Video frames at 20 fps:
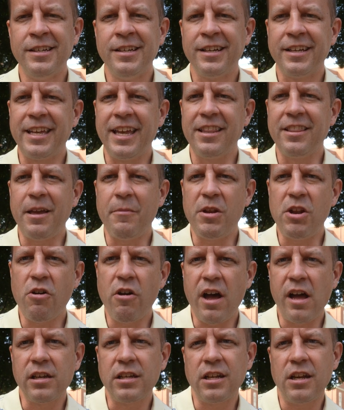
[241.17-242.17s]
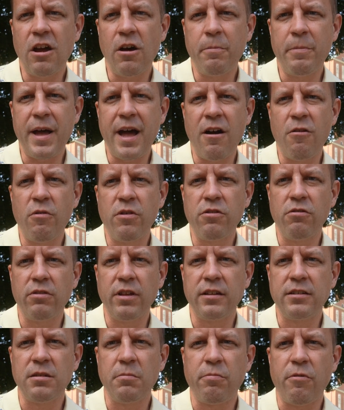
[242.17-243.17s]
Again, let me know how I can help out with your
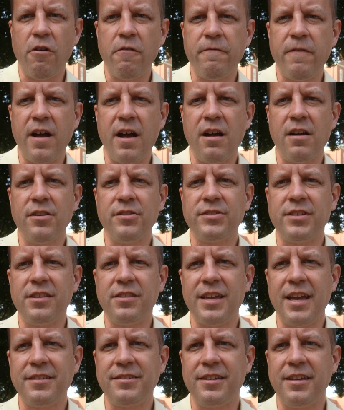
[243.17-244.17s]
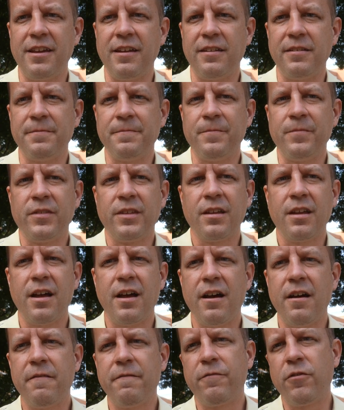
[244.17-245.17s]
LinkedIn profiles, and thanks again
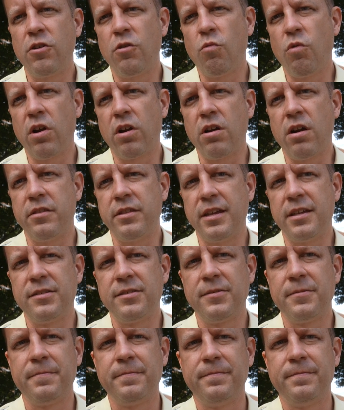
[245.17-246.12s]
for your work on this.